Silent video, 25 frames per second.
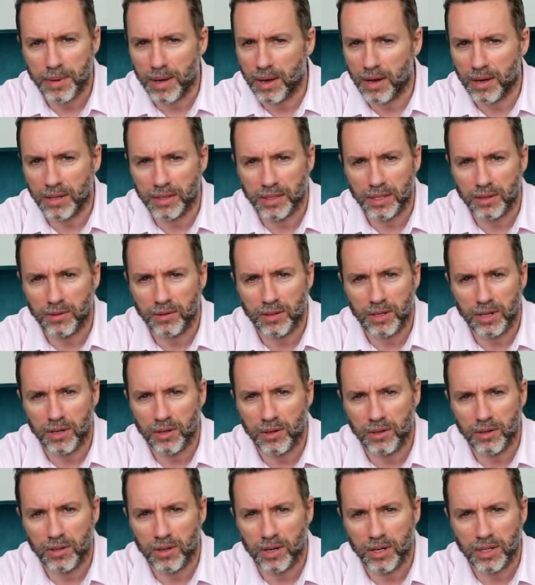be, I don't
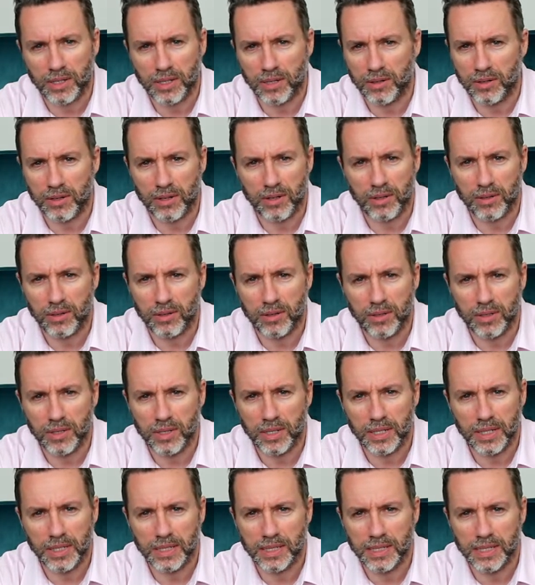know.
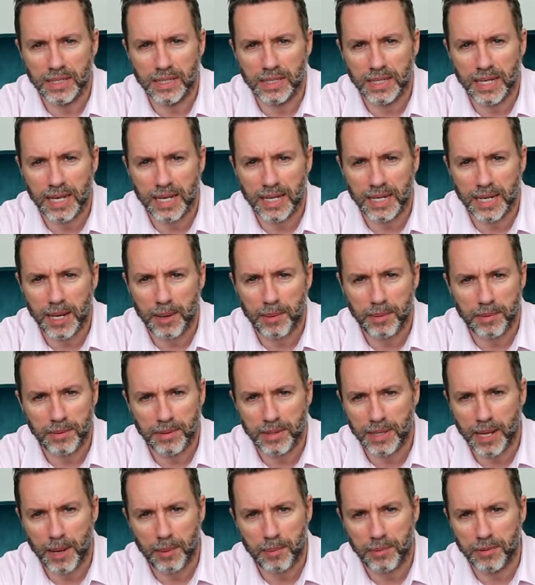It's in the
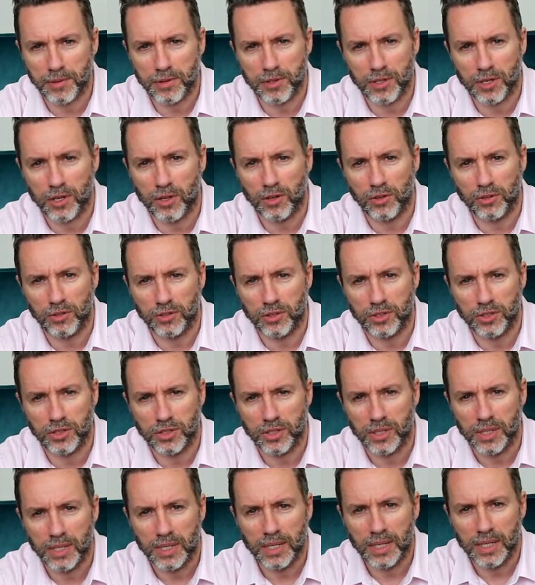lap of the gods.